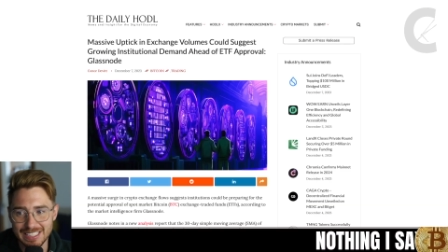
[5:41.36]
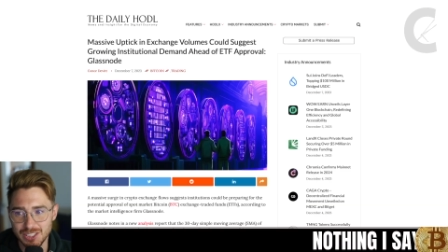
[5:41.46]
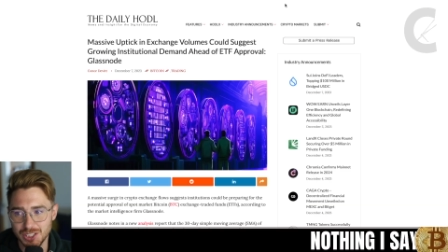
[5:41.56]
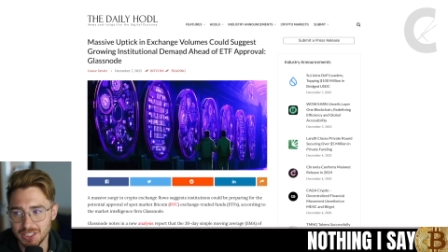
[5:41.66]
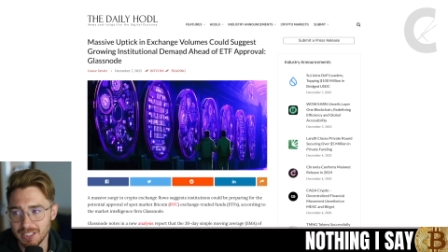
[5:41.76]

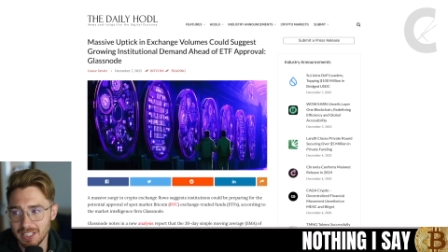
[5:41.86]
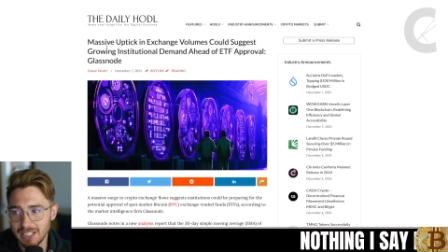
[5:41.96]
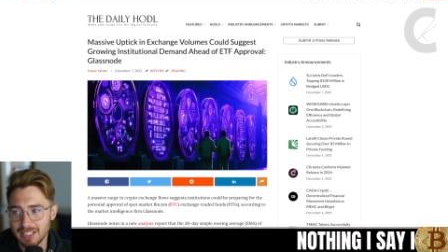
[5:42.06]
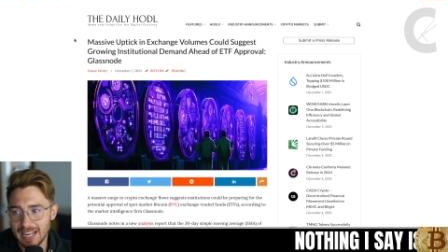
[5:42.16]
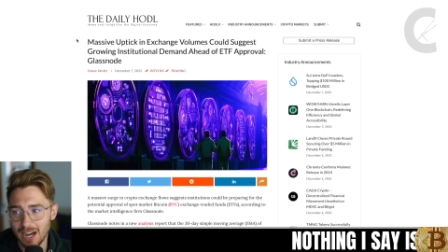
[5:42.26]
attention.
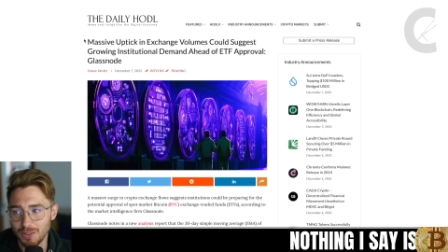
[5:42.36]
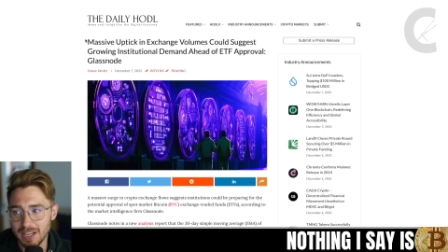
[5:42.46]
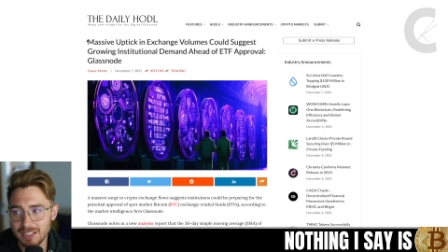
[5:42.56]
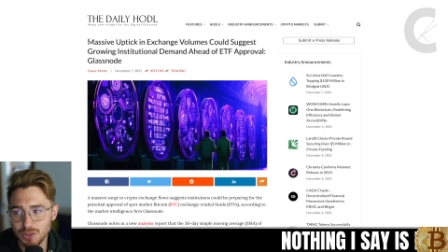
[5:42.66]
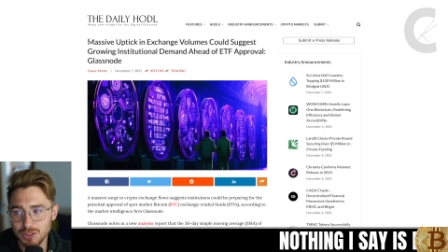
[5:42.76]
Now,
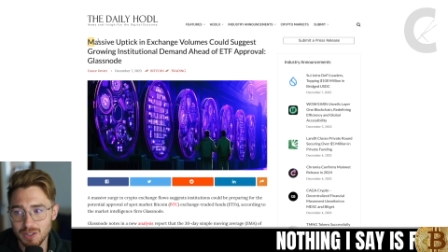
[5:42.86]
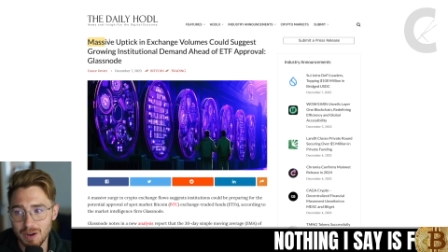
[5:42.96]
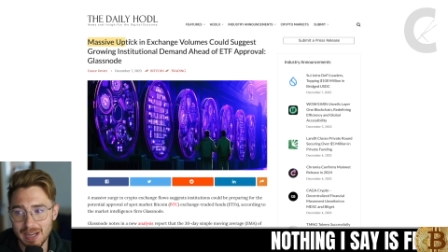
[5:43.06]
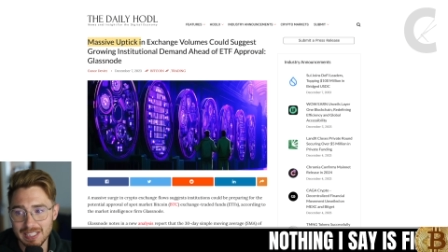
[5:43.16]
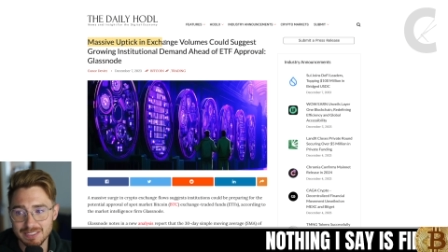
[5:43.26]
there is
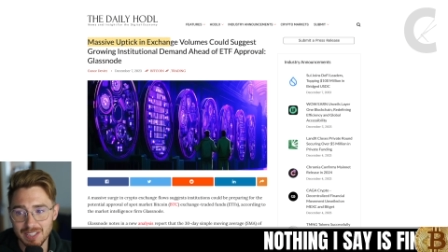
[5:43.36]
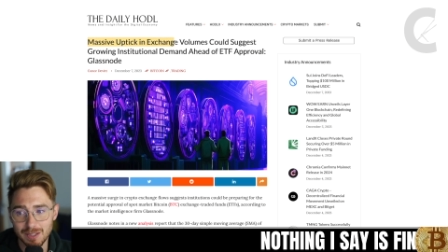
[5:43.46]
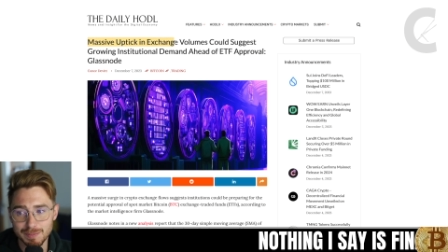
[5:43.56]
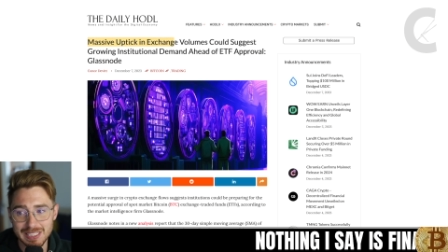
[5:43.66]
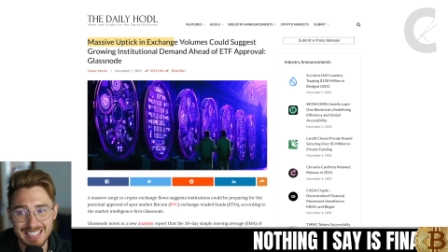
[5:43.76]
also a massive
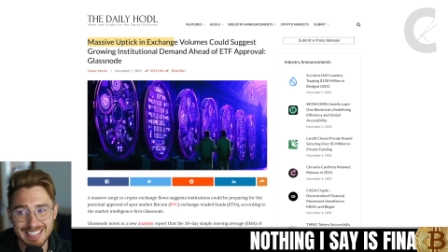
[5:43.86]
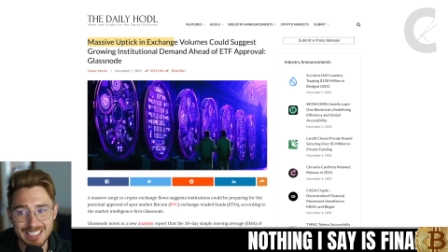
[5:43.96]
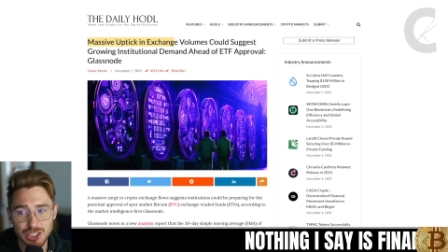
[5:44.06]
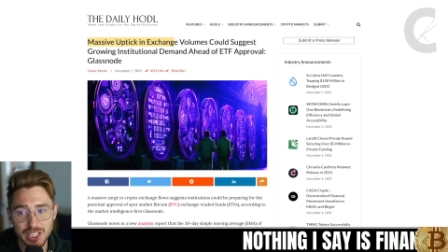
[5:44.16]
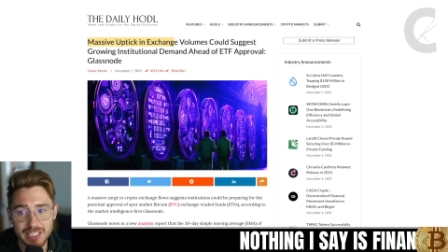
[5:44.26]
uptick in
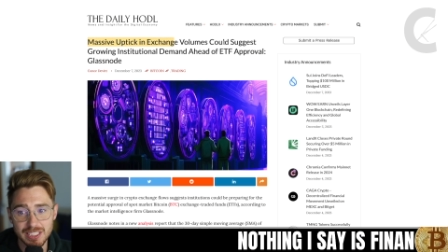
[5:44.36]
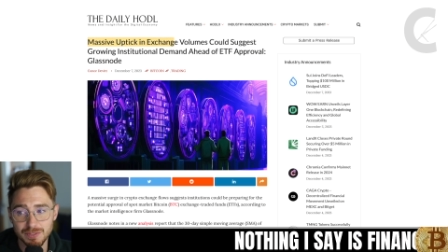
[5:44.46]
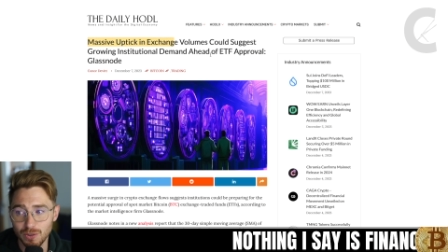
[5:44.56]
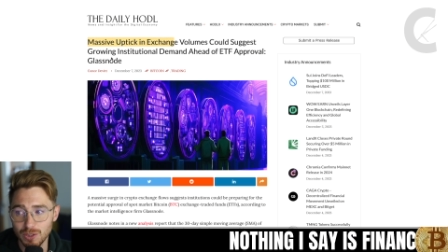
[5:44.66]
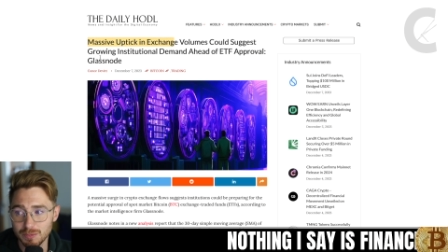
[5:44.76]

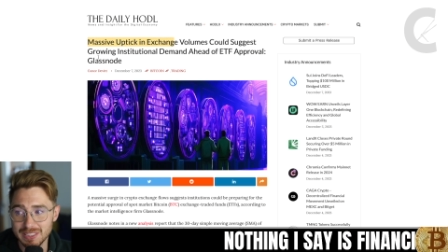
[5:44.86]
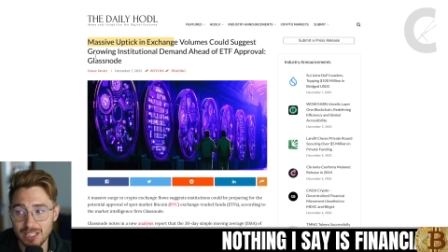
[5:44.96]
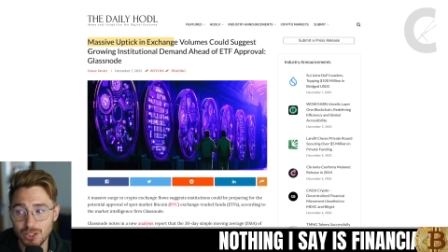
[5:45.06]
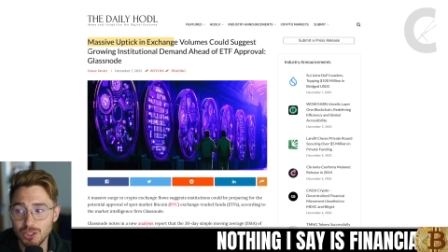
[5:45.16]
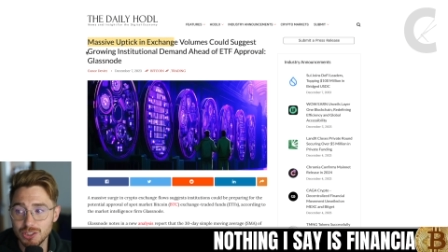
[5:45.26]
exchange volumes
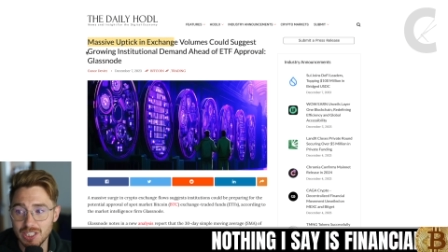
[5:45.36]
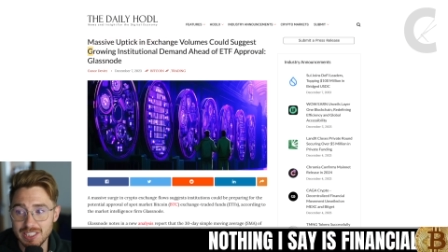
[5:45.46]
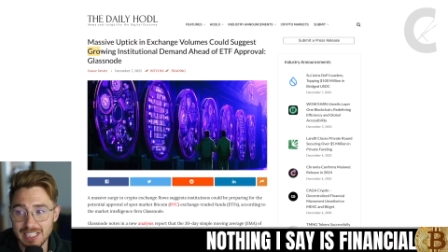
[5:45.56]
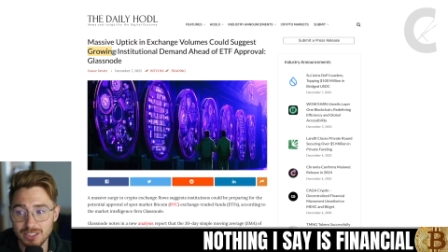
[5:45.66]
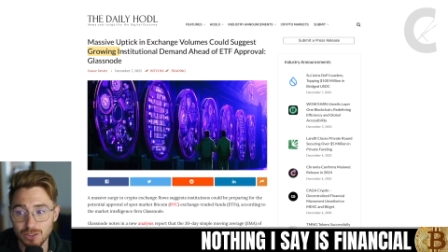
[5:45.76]
that could
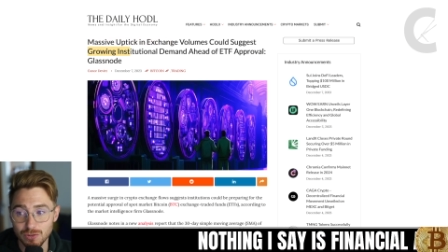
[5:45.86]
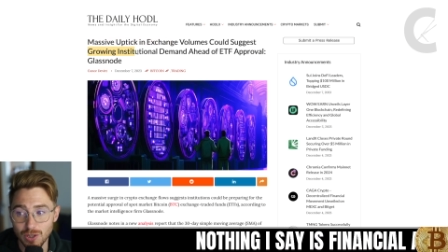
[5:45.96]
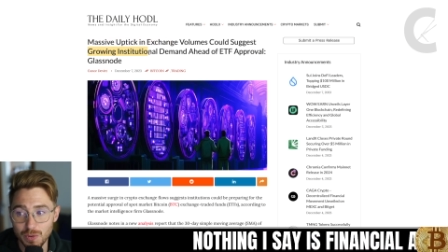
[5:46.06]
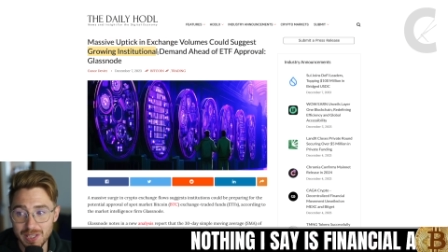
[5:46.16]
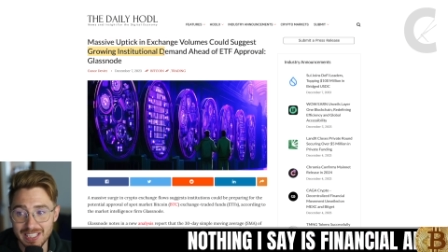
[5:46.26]
suggest
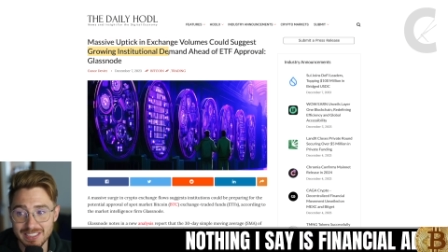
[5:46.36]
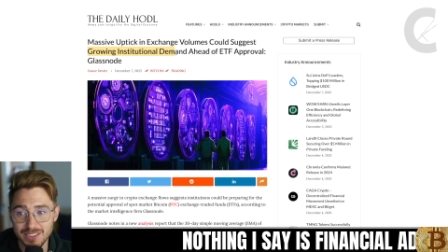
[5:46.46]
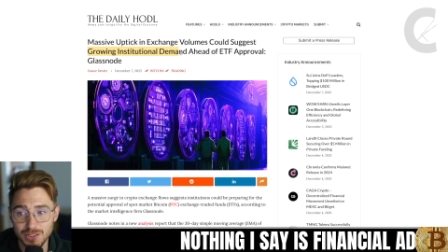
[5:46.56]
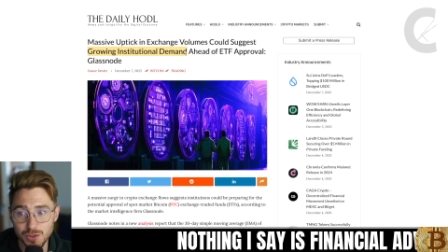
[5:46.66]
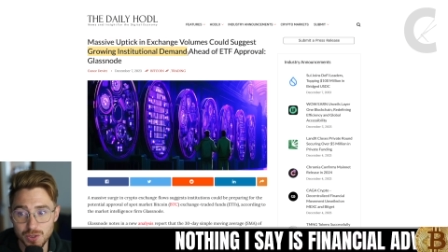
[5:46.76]
growing
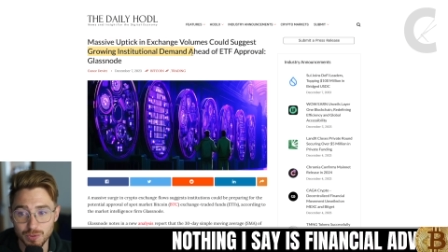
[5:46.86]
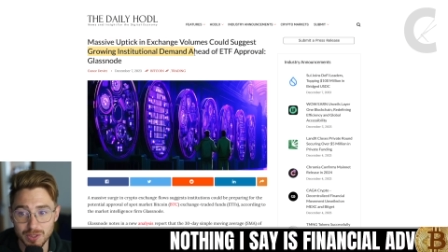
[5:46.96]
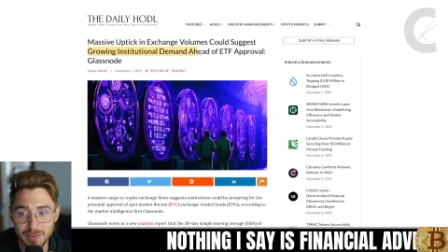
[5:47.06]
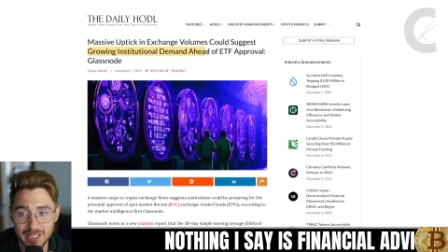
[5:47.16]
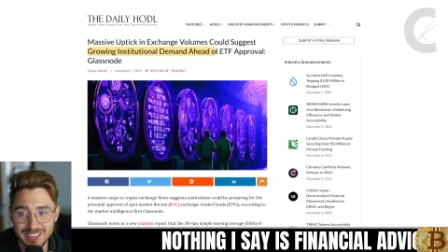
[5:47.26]
institutional
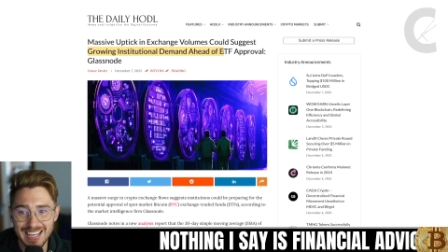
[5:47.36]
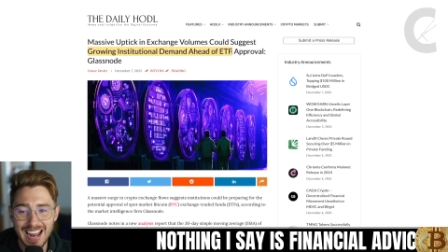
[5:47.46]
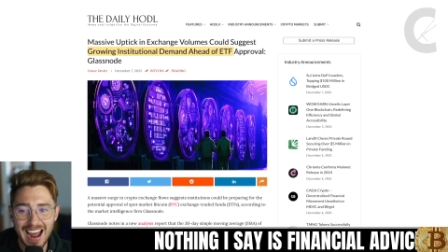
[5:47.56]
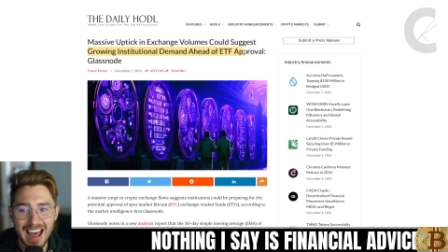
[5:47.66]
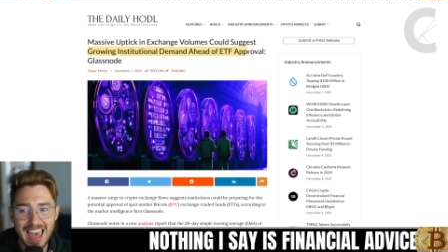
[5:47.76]
demand
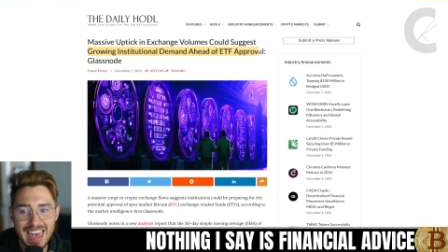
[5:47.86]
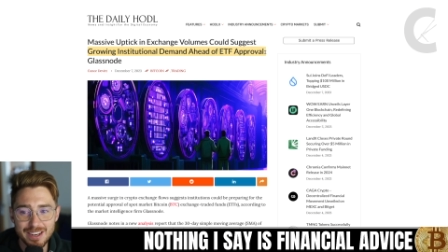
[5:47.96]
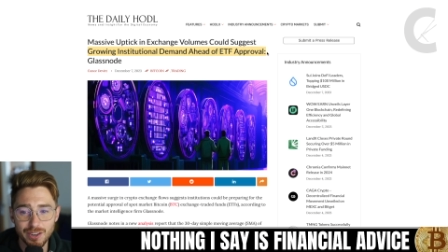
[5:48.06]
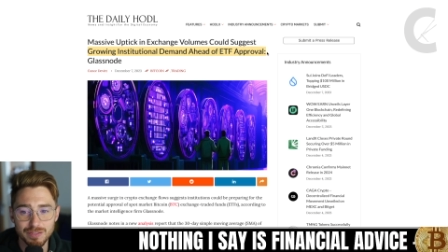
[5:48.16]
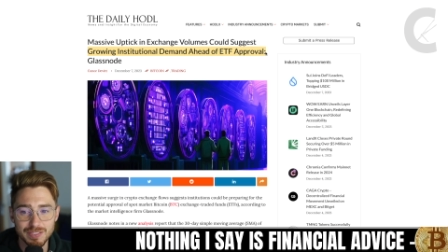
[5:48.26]

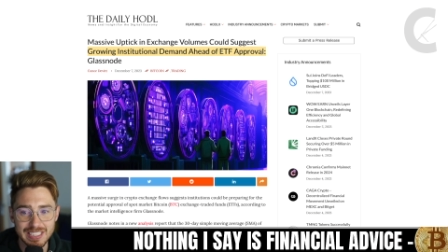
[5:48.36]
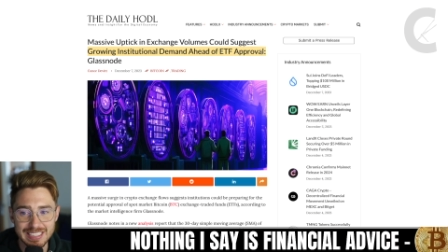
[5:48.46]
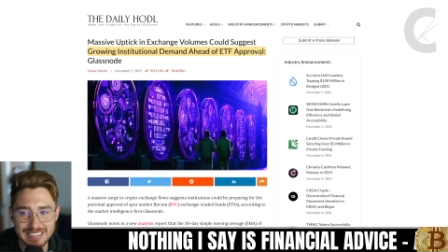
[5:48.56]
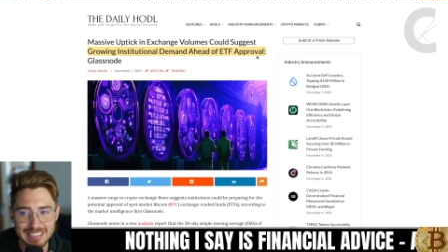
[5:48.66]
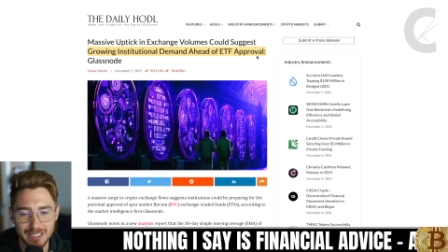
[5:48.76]
ahead of the
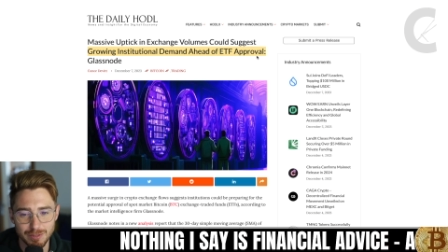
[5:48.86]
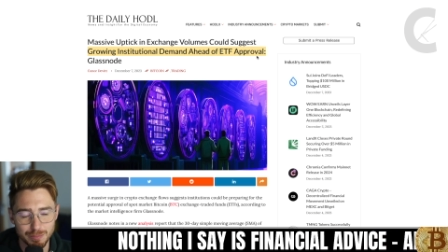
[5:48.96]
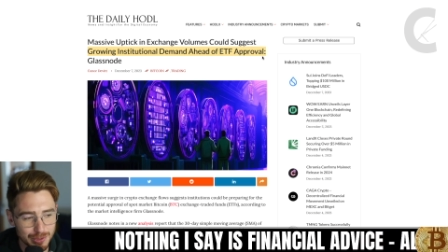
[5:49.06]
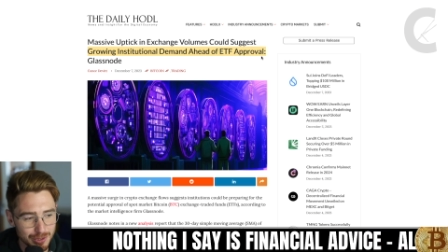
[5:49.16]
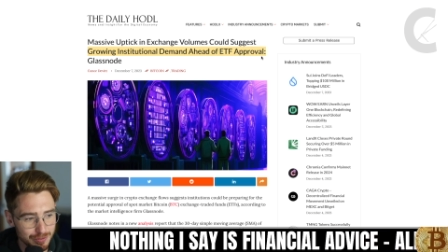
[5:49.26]
ETF
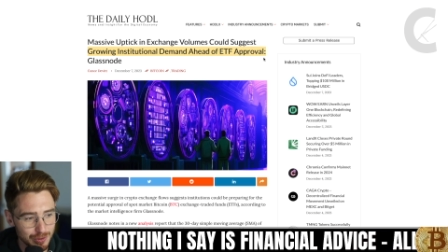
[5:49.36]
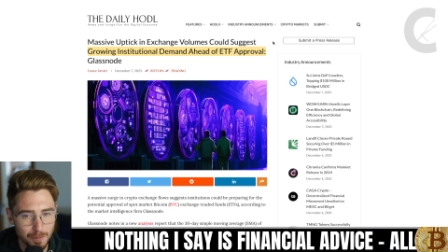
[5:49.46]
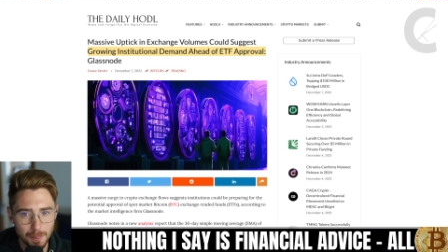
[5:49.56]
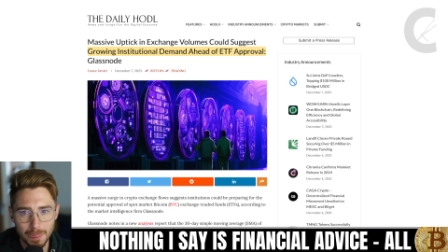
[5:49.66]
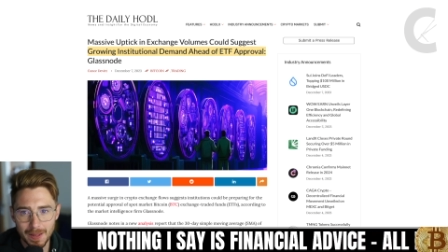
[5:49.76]
approval.